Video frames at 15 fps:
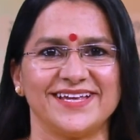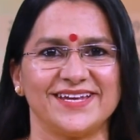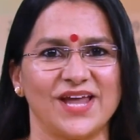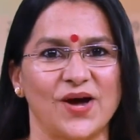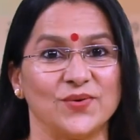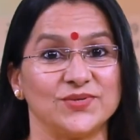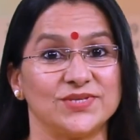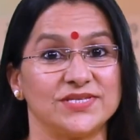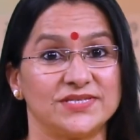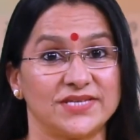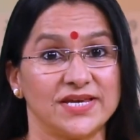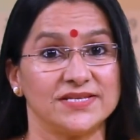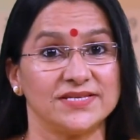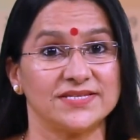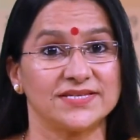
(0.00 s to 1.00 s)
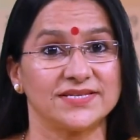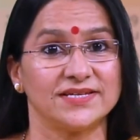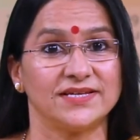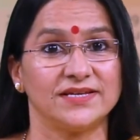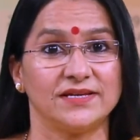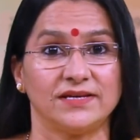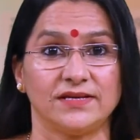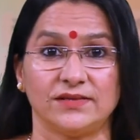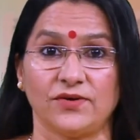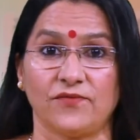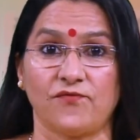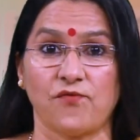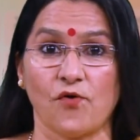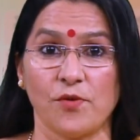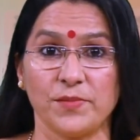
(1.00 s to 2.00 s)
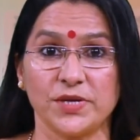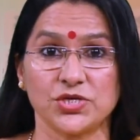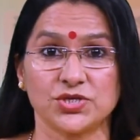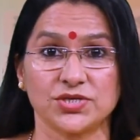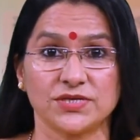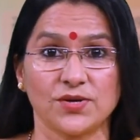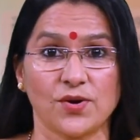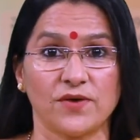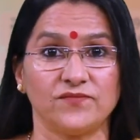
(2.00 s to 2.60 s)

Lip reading: Now, since the formation